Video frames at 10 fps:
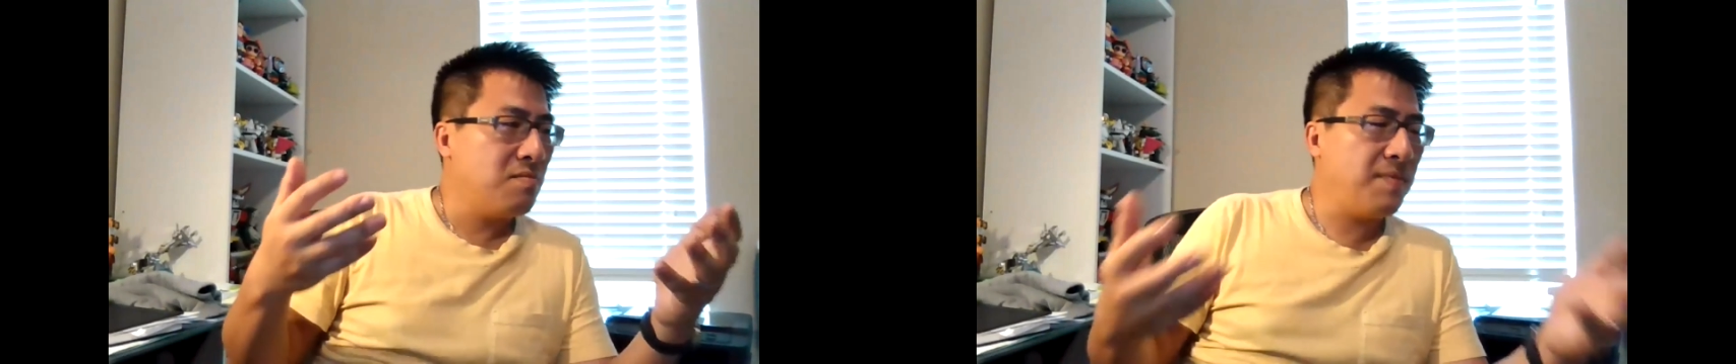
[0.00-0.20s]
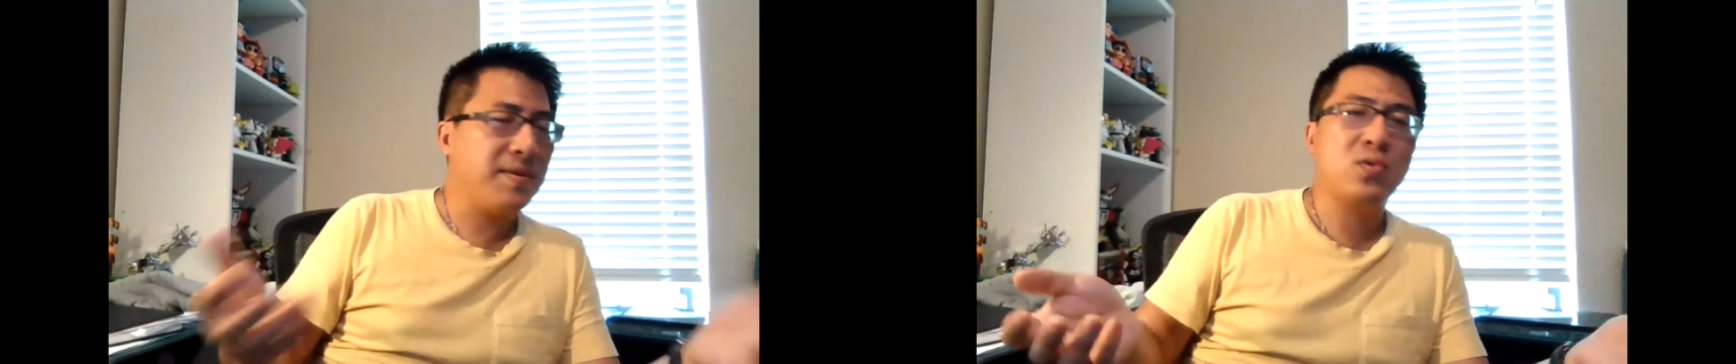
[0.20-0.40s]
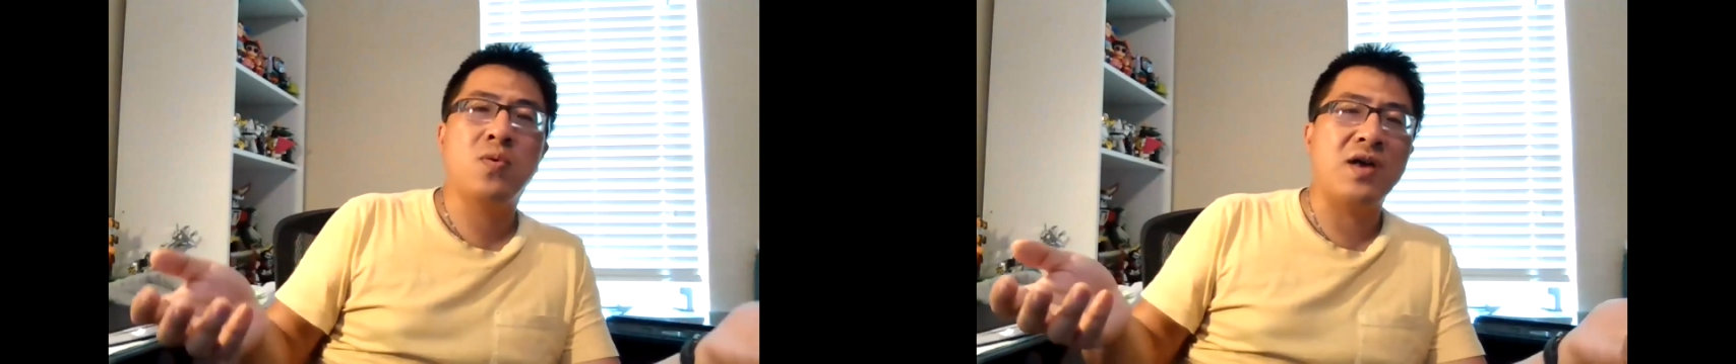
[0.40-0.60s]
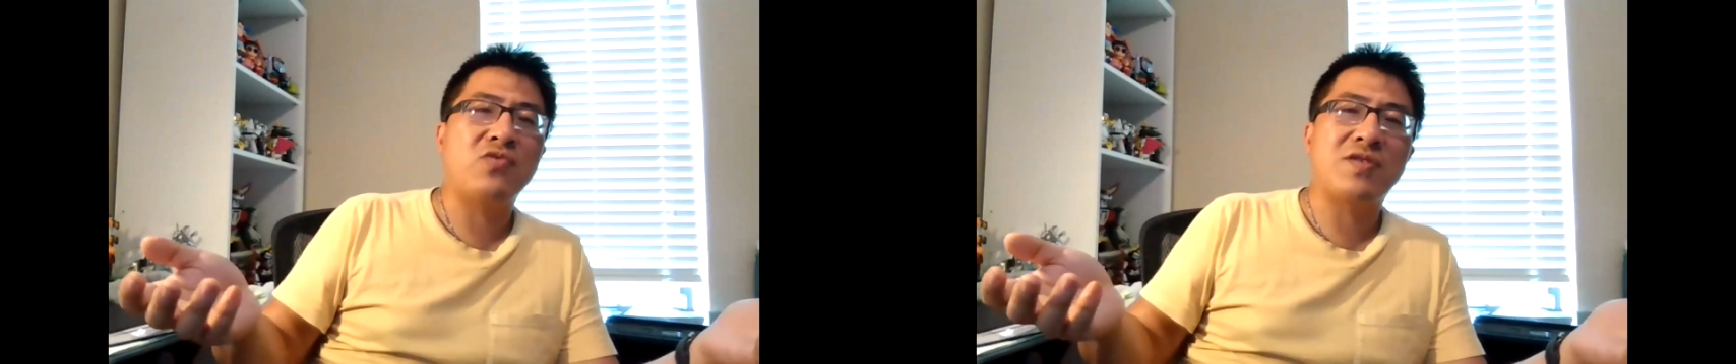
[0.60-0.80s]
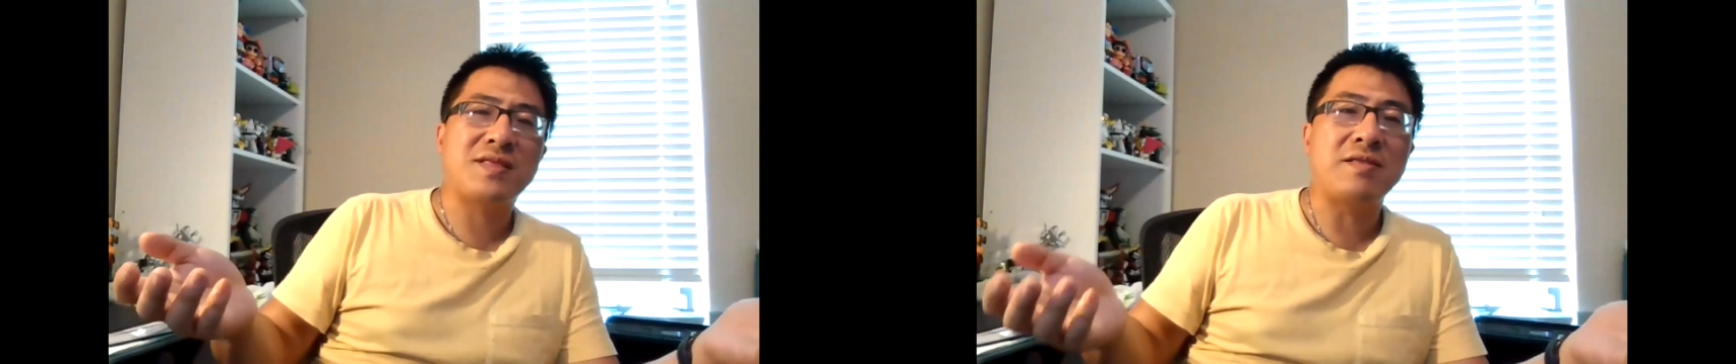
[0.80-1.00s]
maybe
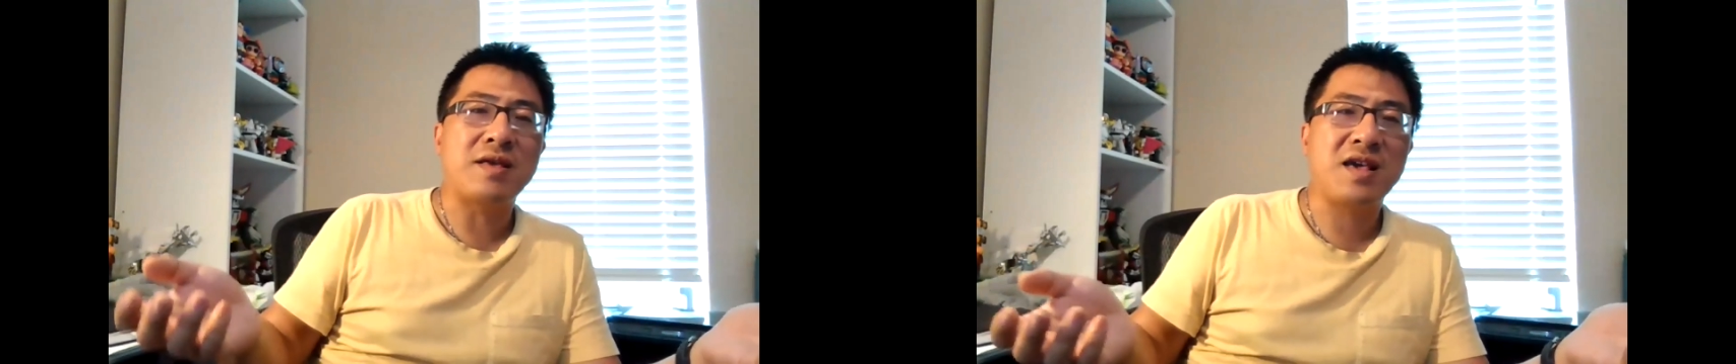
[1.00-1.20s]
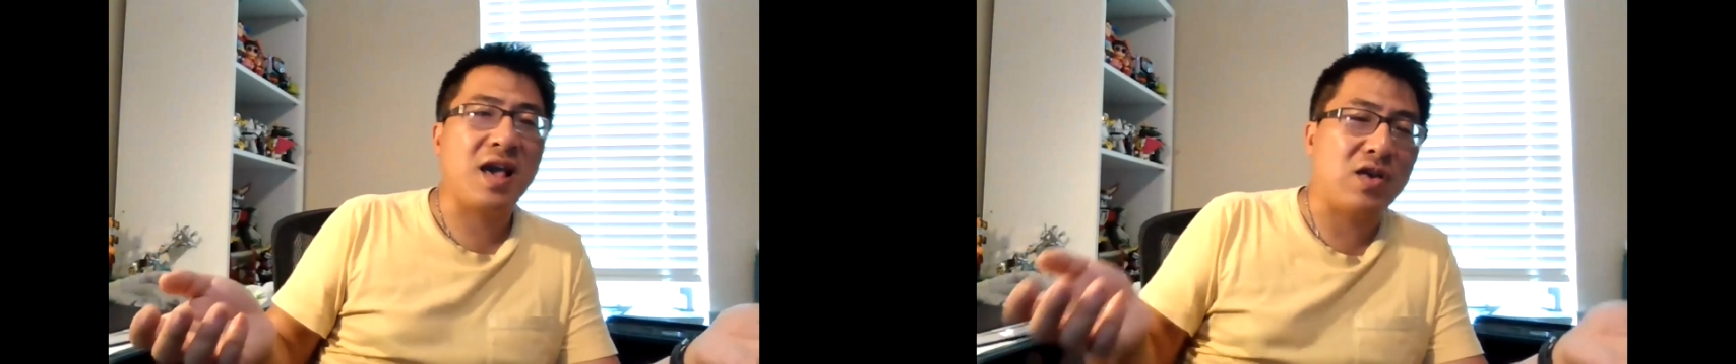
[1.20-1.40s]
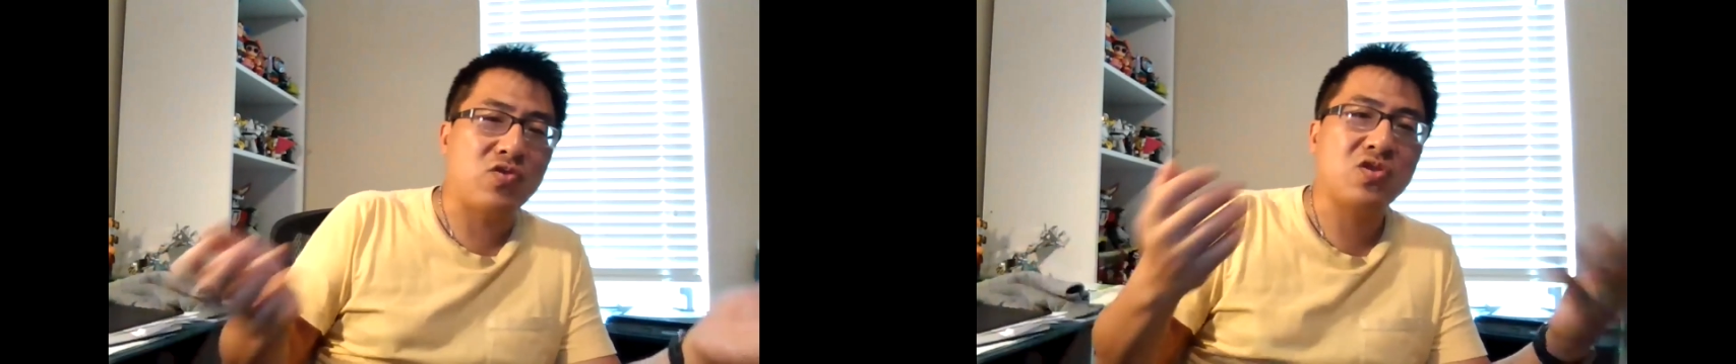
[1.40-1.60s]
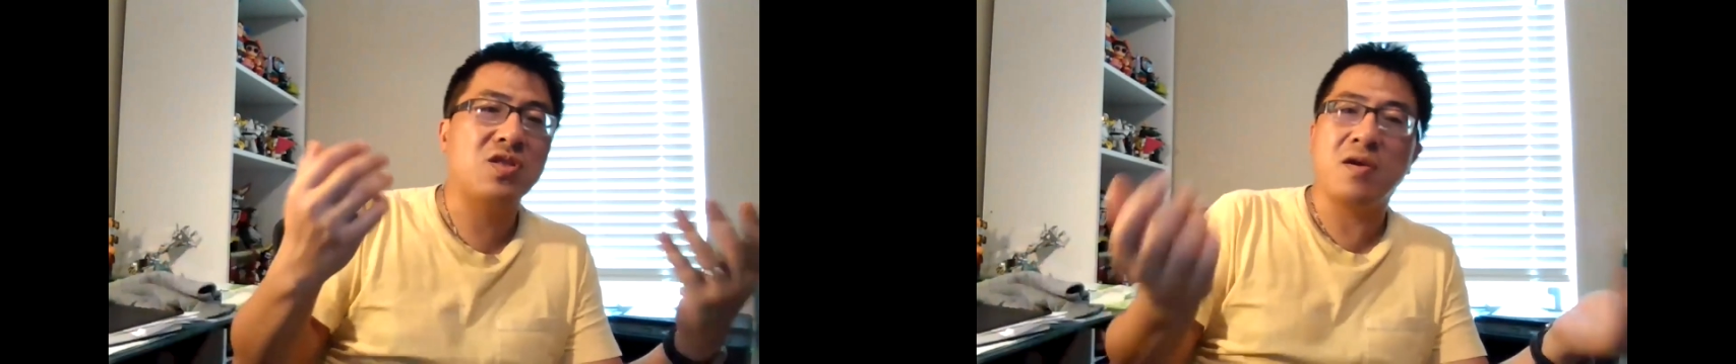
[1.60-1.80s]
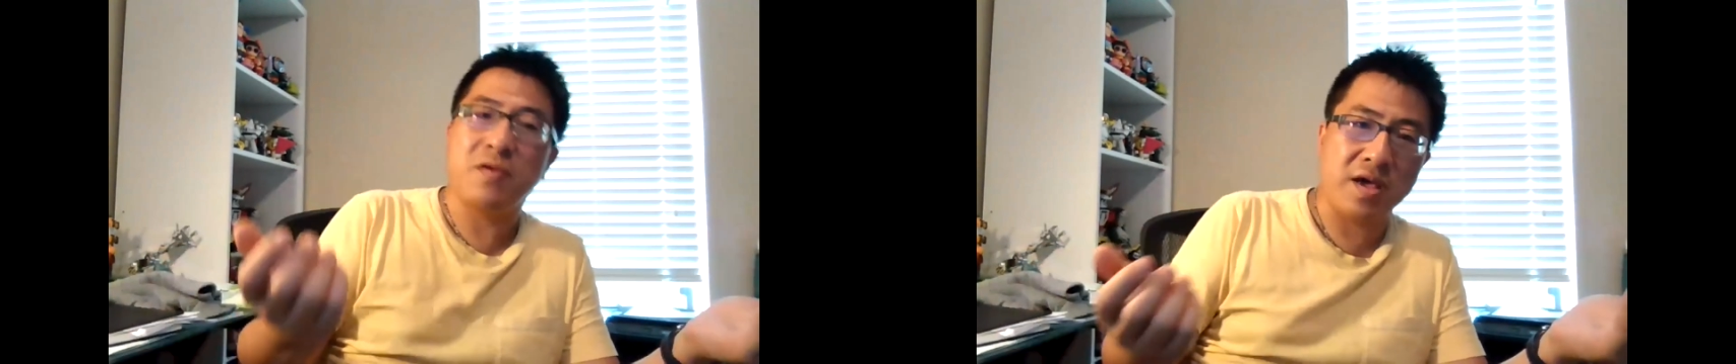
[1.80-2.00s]
200,000 cash,
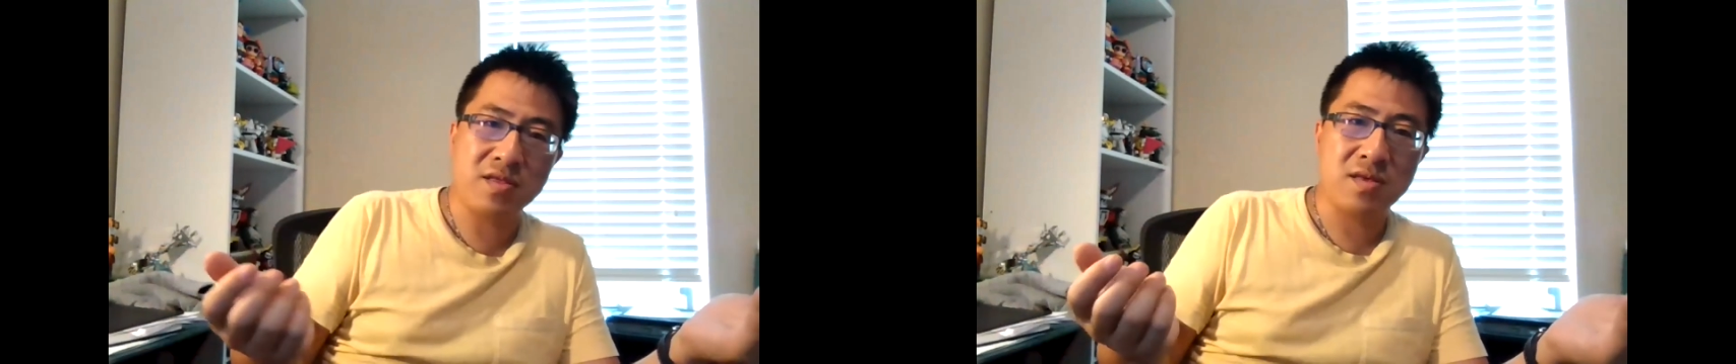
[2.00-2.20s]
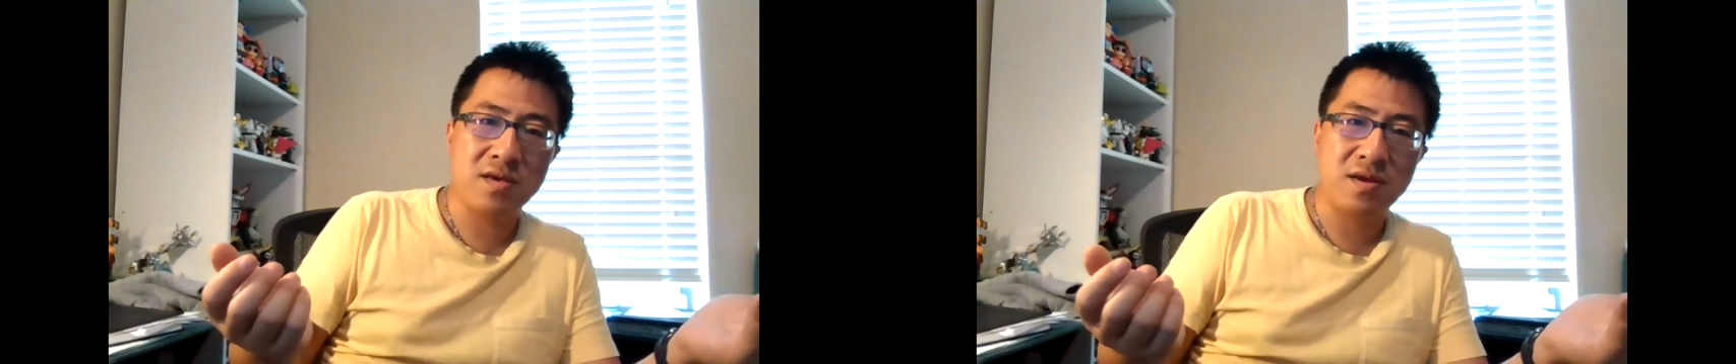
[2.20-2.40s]
steal it,